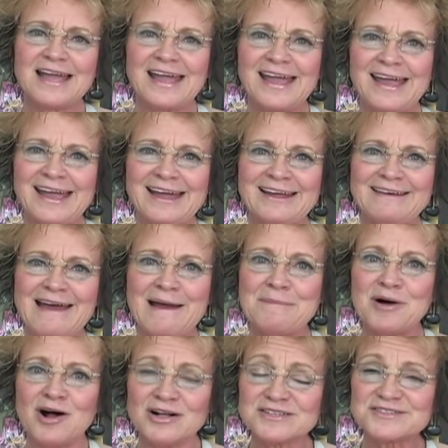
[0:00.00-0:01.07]
And I'm
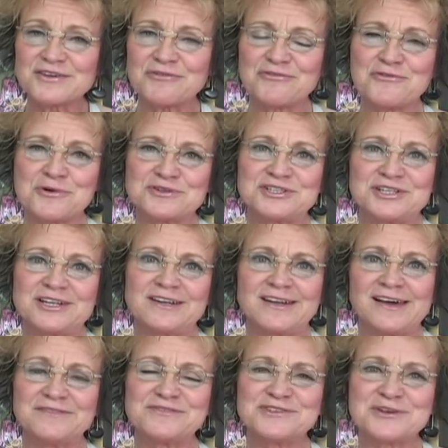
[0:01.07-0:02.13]
also fortunate
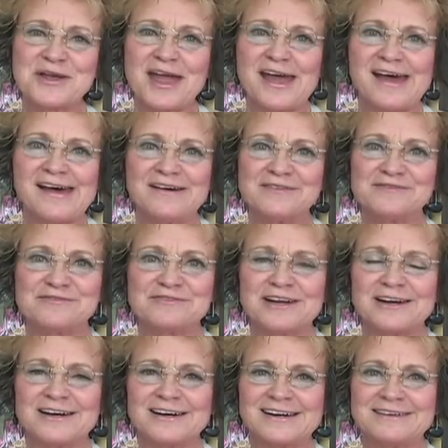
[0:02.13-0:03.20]
enough to have
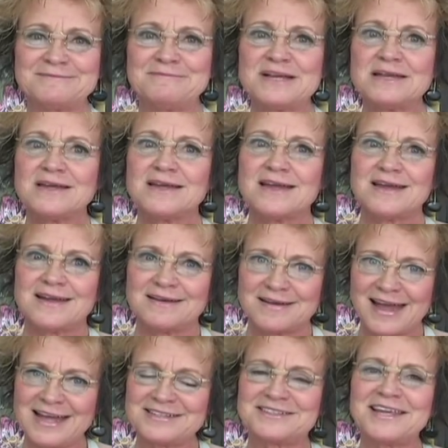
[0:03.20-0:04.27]
um,
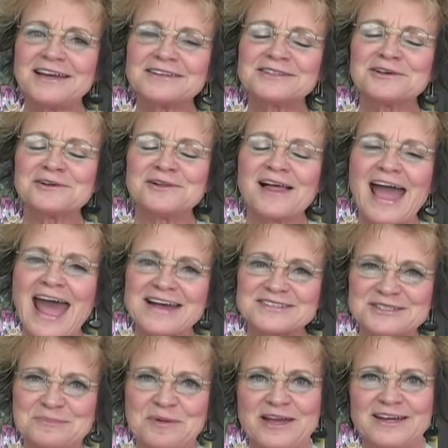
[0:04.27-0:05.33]
a technical
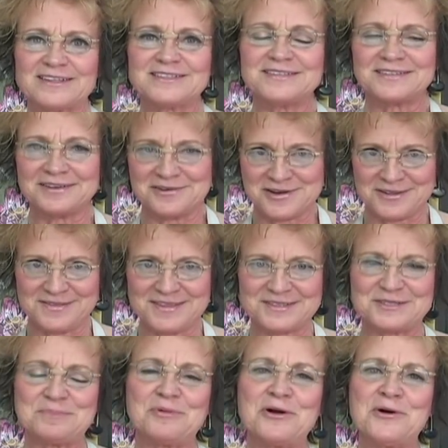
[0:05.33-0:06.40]
aspect on
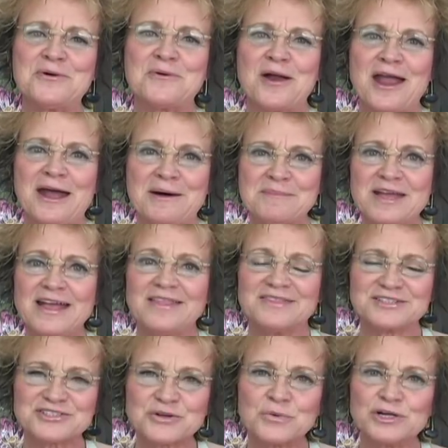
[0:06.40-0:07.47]
this program
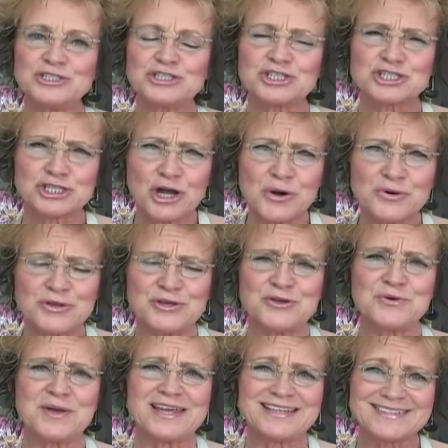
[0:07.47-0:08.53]
that's going to show
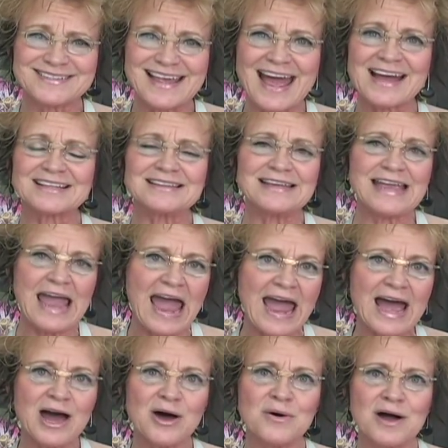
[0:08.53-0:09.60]
you exactly
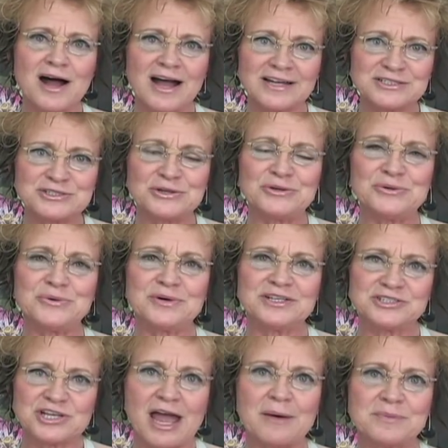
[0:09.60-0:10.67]
how I do a
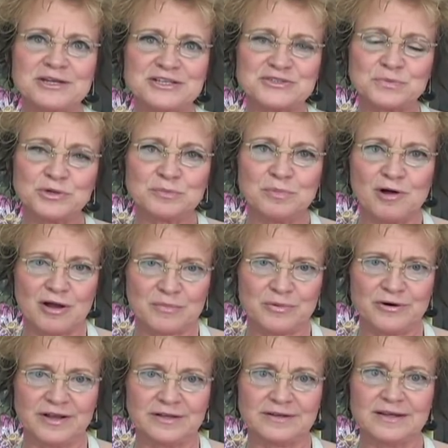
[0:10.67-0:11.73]
Japanese woodblock
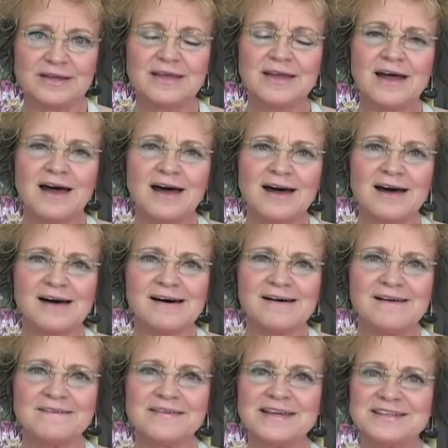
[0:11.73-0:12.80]
print.
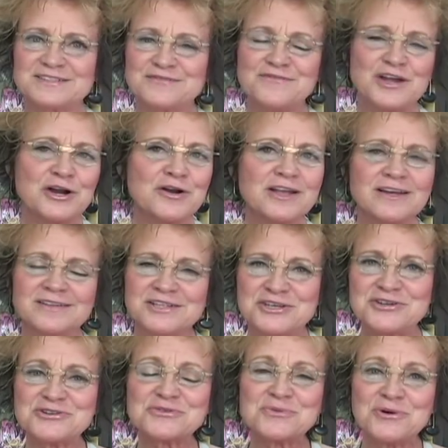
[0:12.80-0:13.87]
Uh, it's very
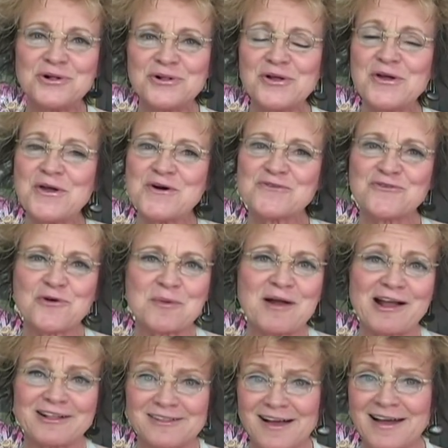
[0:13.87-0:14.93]
unusual for
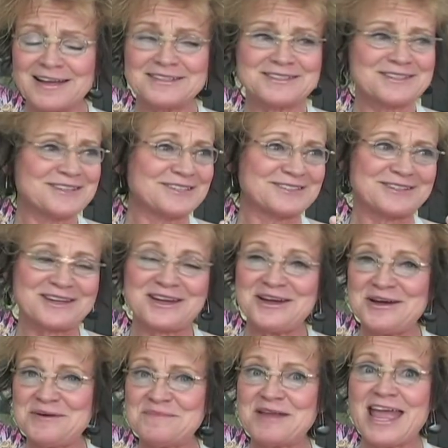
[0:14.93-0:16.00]
my clients to get to
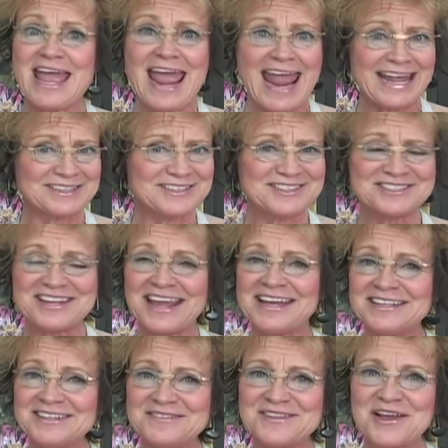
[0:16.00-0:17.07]
come and
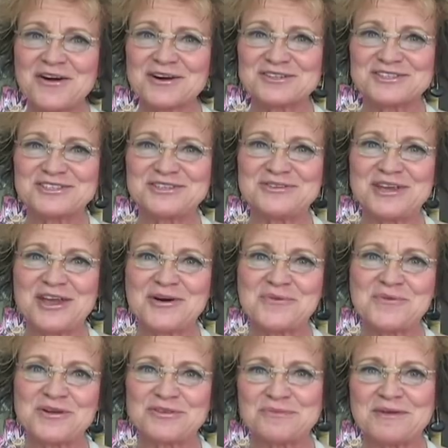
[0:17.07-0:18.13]
stand in the art studio
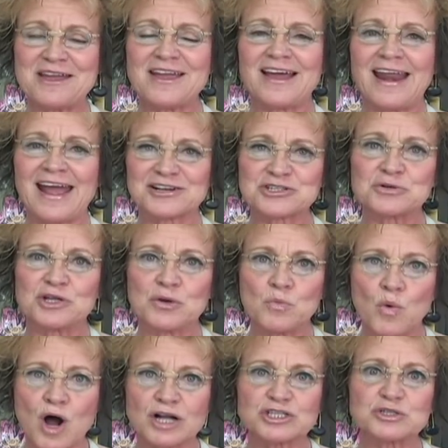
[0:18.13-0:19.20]
with me and actually
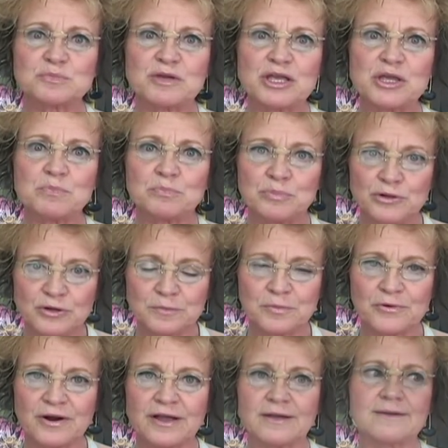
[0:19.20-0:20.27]
watch me pull a
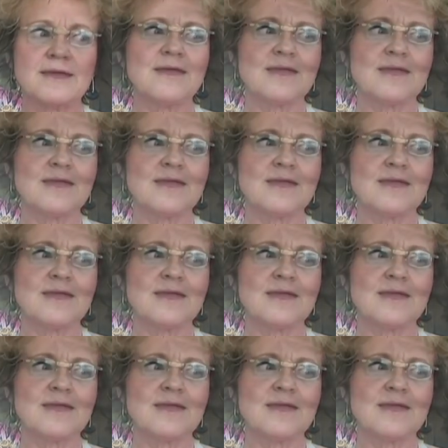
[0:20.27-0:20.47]
print